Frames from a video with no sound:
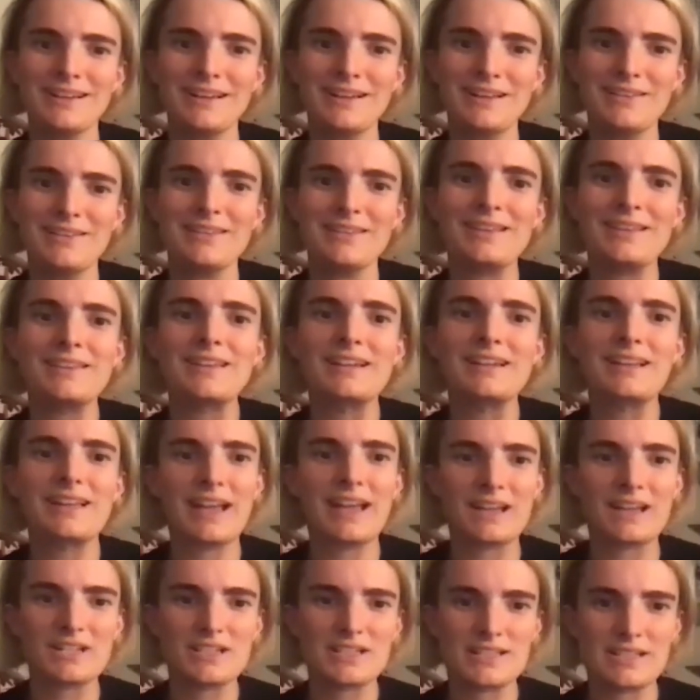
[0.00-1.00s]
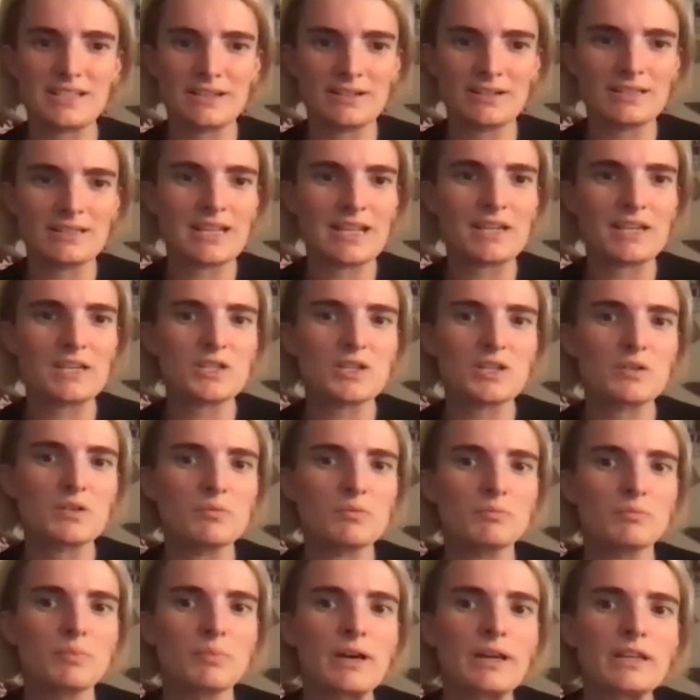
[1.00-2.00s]
thing that catches their
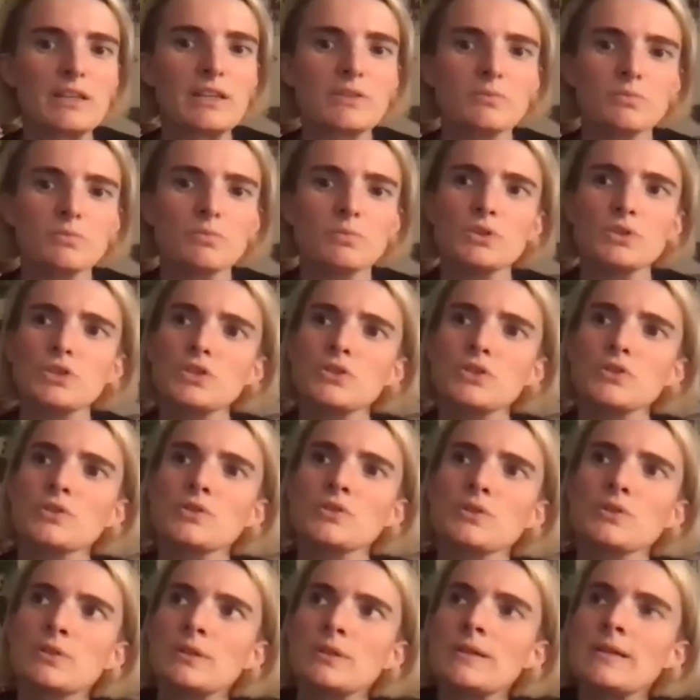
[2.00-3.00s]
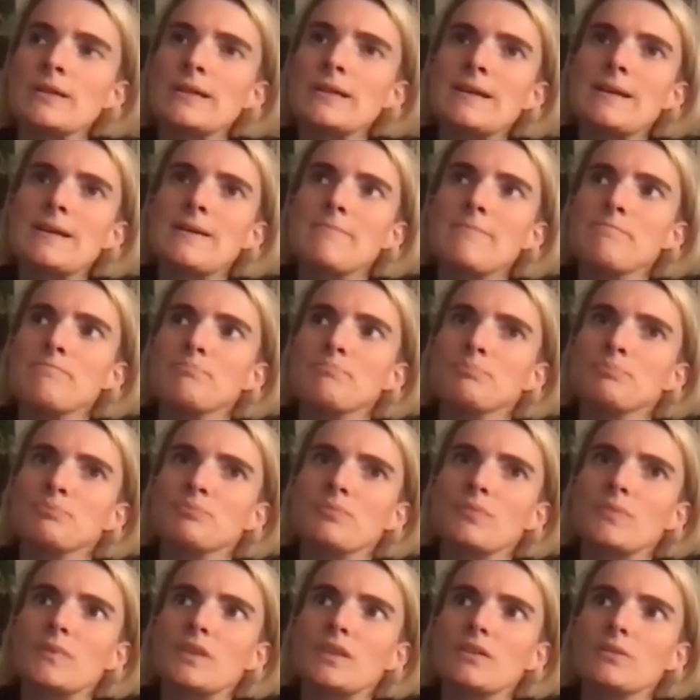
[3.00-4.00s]
attention. But would you
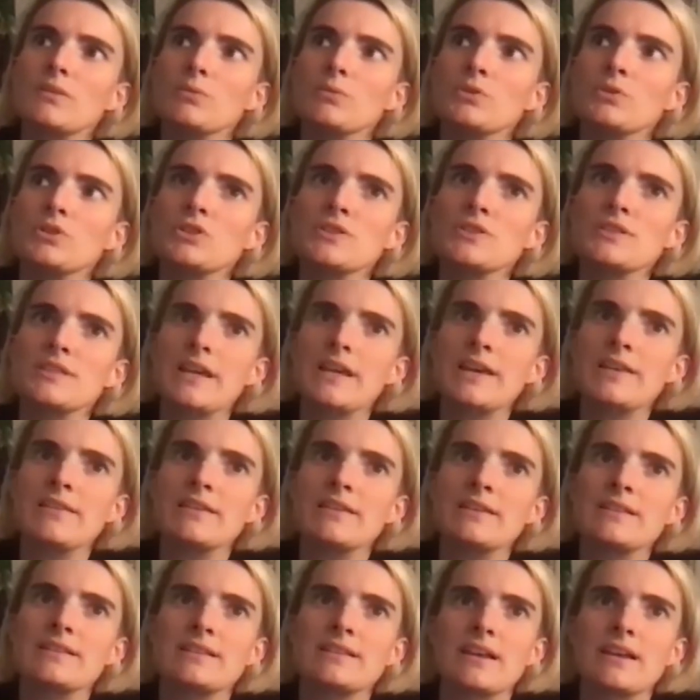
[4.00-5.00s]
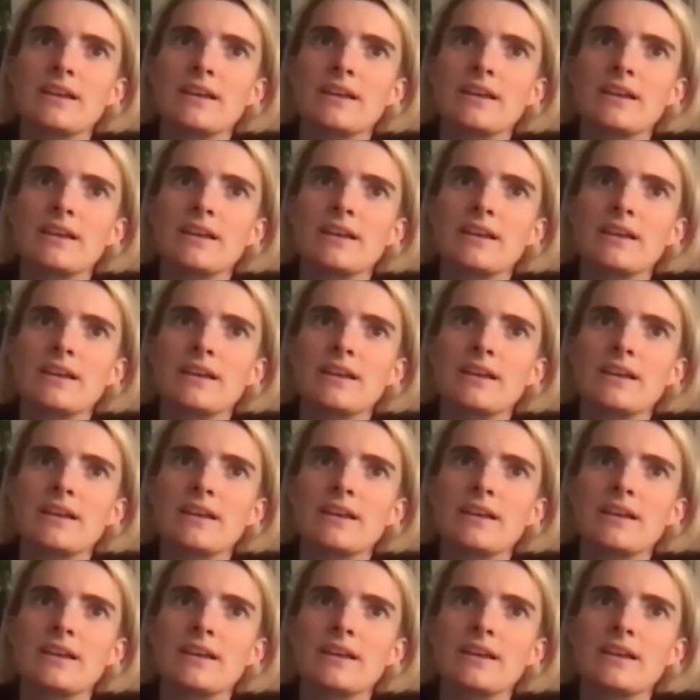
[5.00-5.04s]
say there's